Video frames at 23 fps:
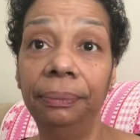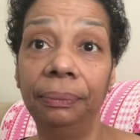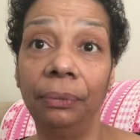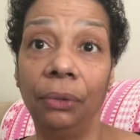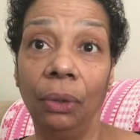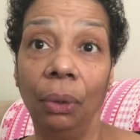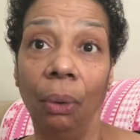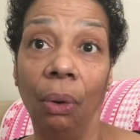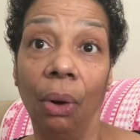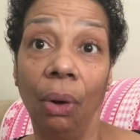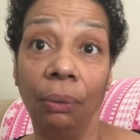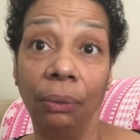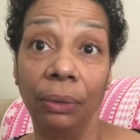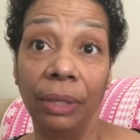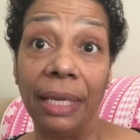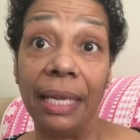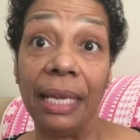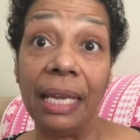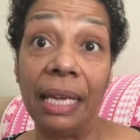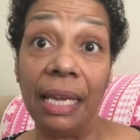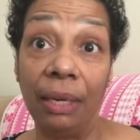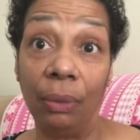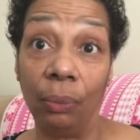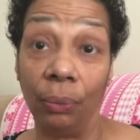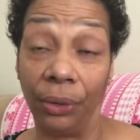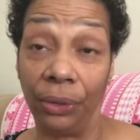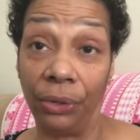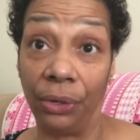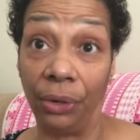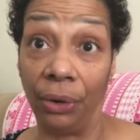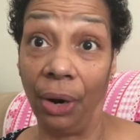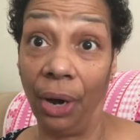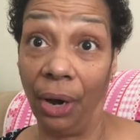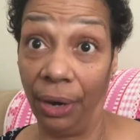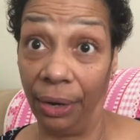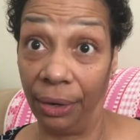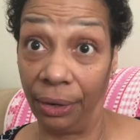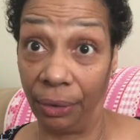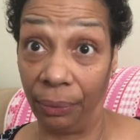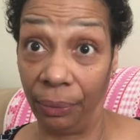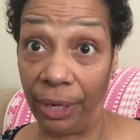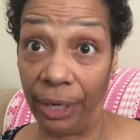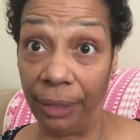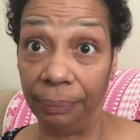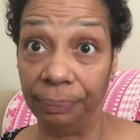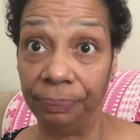you'll only eat when you're
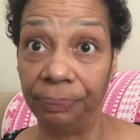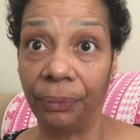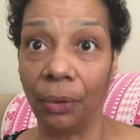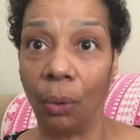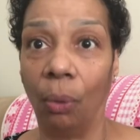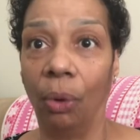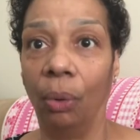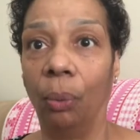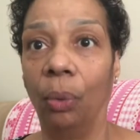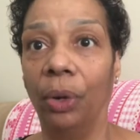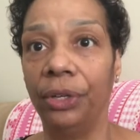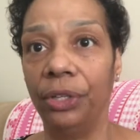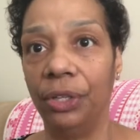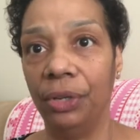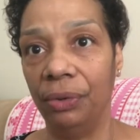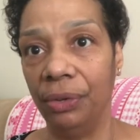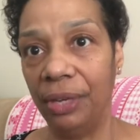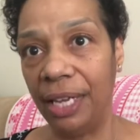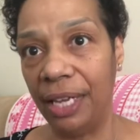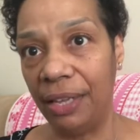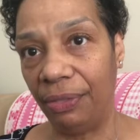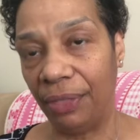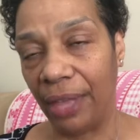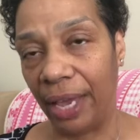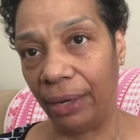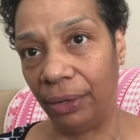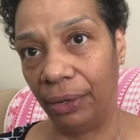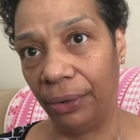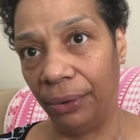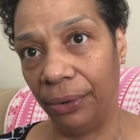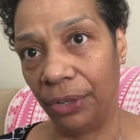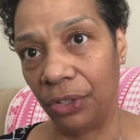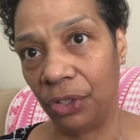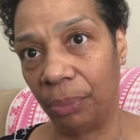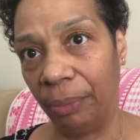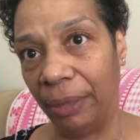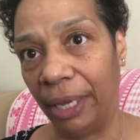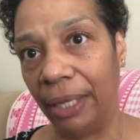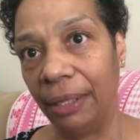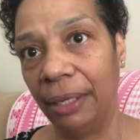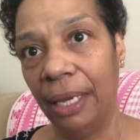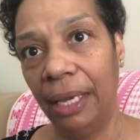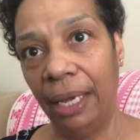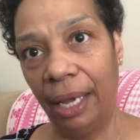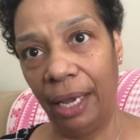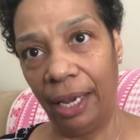hungry or when you need that
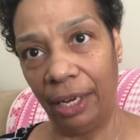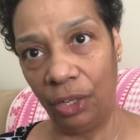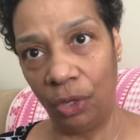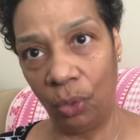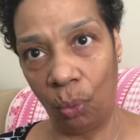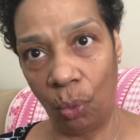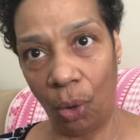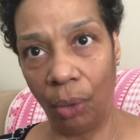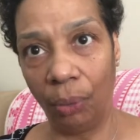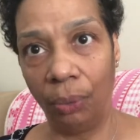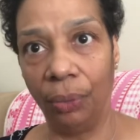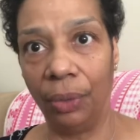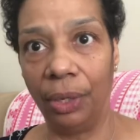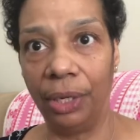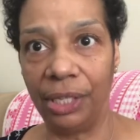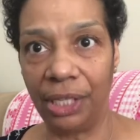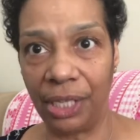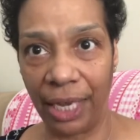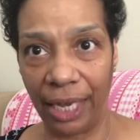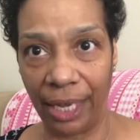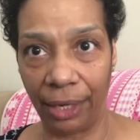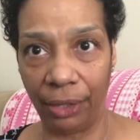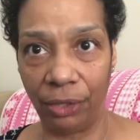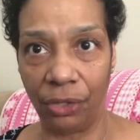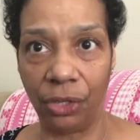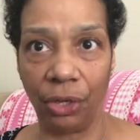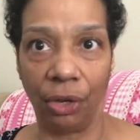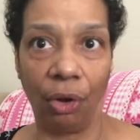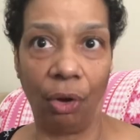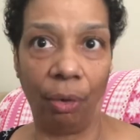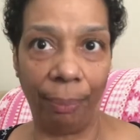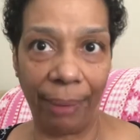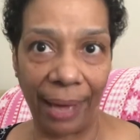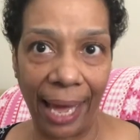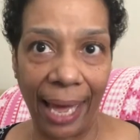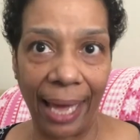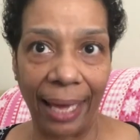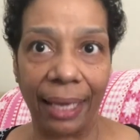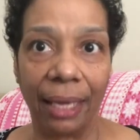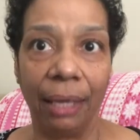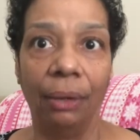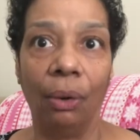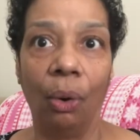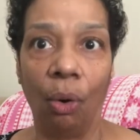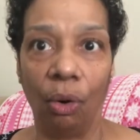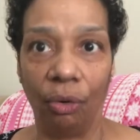nourishment, and you won't tend to go back
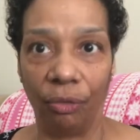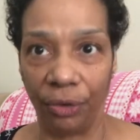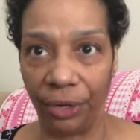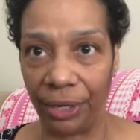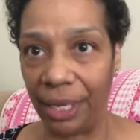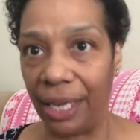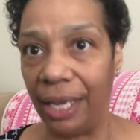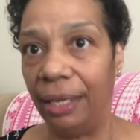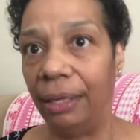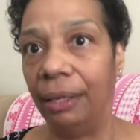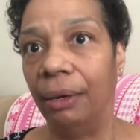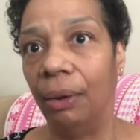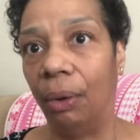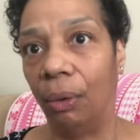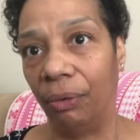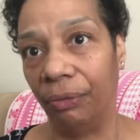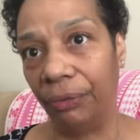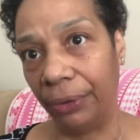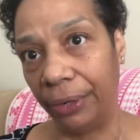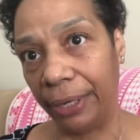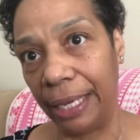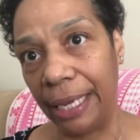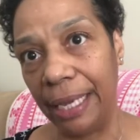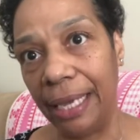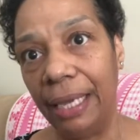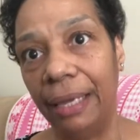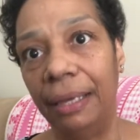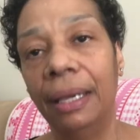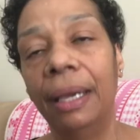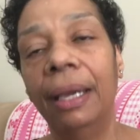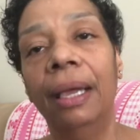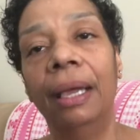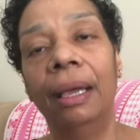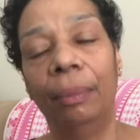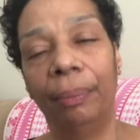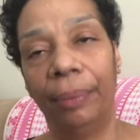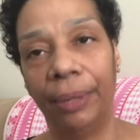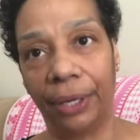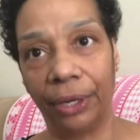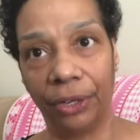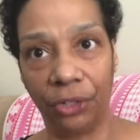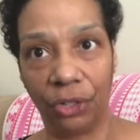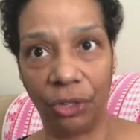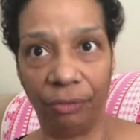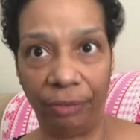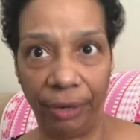and overeat
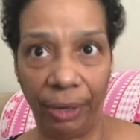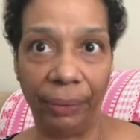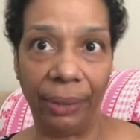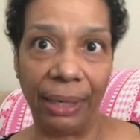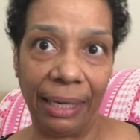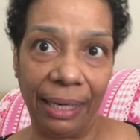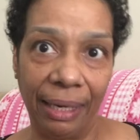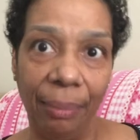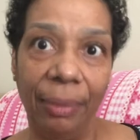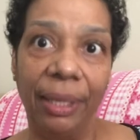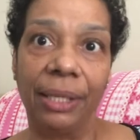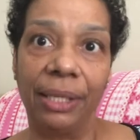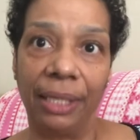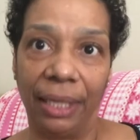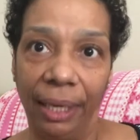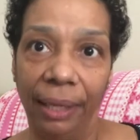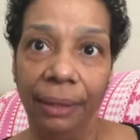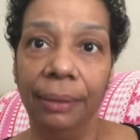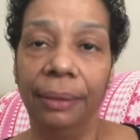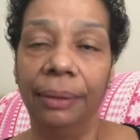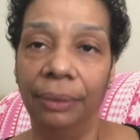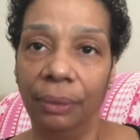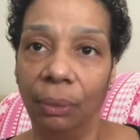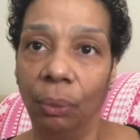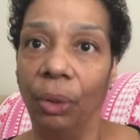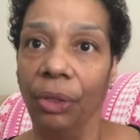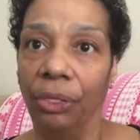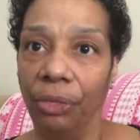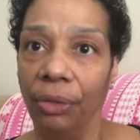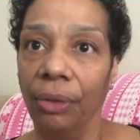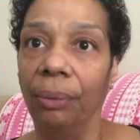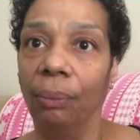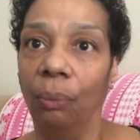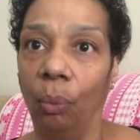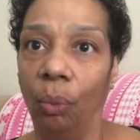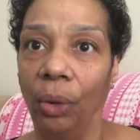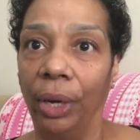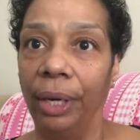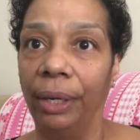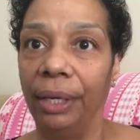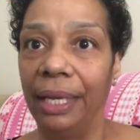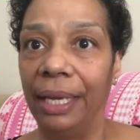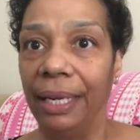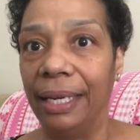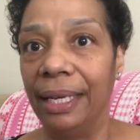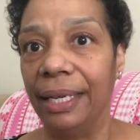because you're very limited with
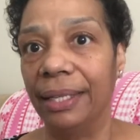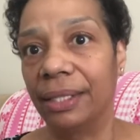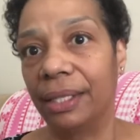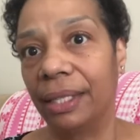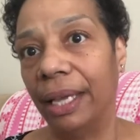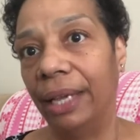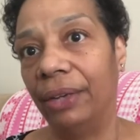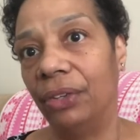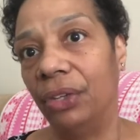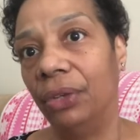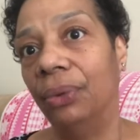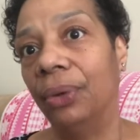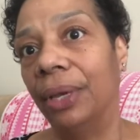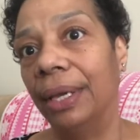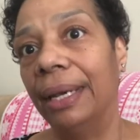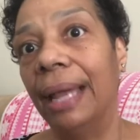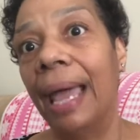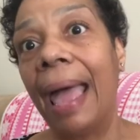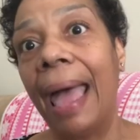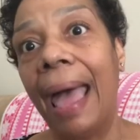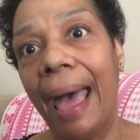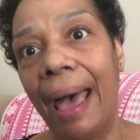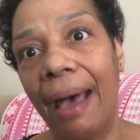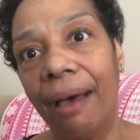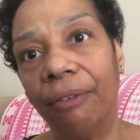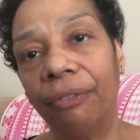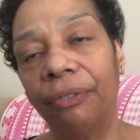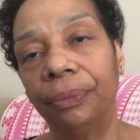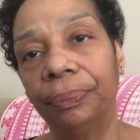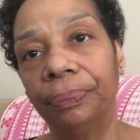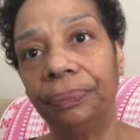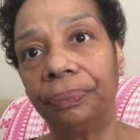what it is that you can have.